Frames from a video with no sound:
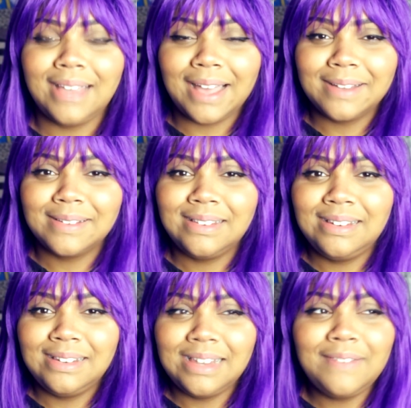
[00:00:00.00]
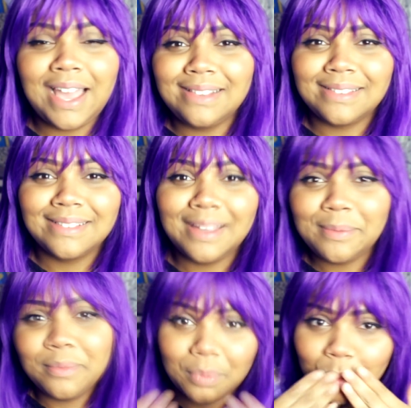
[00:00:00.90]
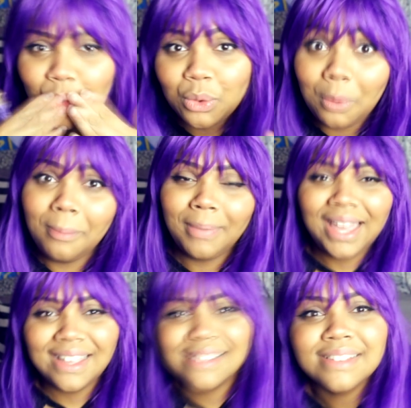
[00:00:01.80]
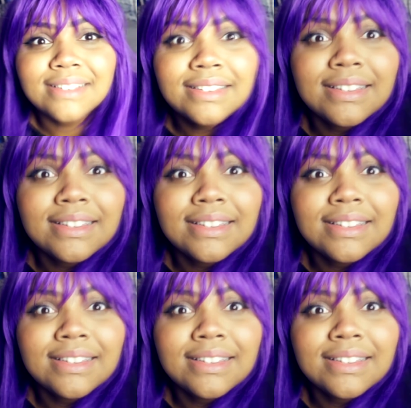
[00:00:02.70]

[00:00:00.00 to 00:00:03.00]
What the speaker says: So yeah, love you guys. Bye.